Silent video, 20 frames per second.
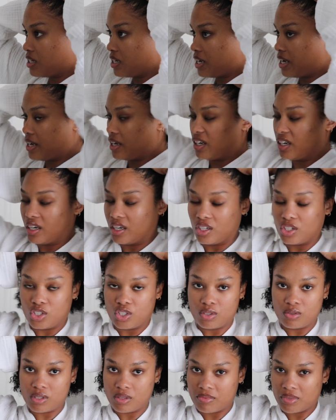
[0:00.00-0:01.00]
and
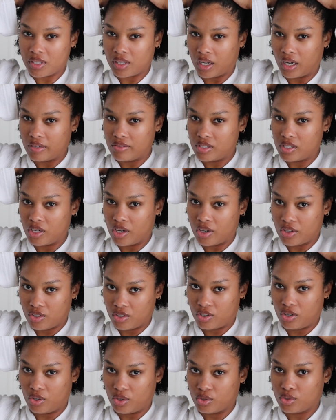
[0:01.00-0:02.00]
do something that I've seen other
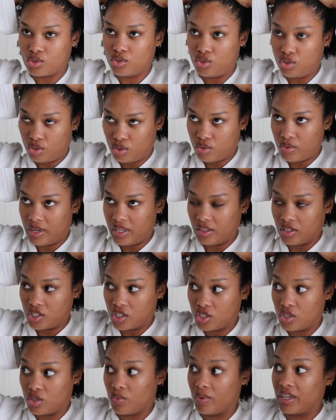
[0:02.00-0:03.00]
girls do, and this
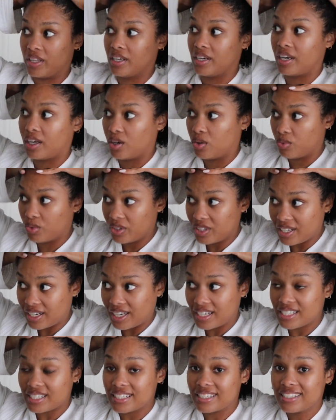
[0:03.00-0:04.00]
is the way they get it really
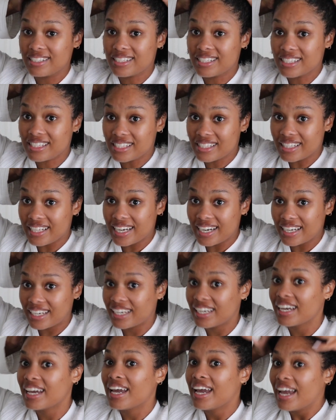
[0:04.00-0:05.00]
nice and
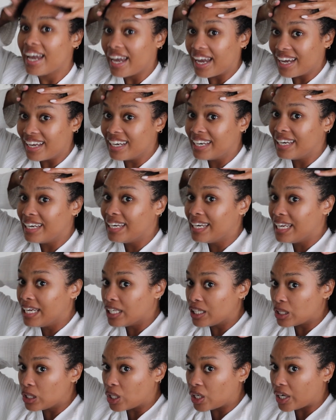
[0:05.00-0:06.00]
slick and
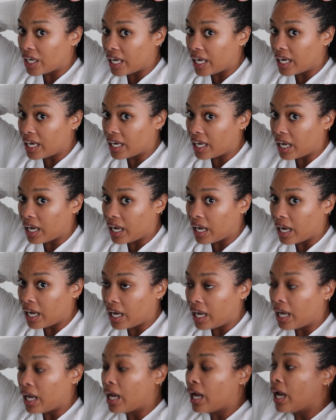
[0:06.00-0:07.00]
neat looking
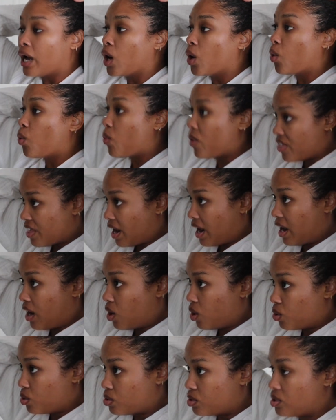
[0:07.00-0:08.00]

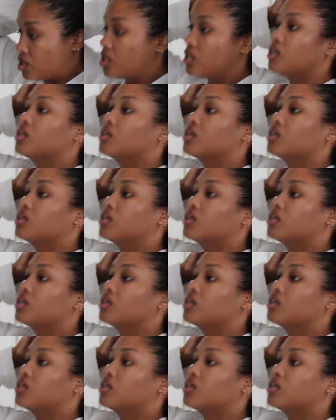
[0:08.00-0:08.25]
without,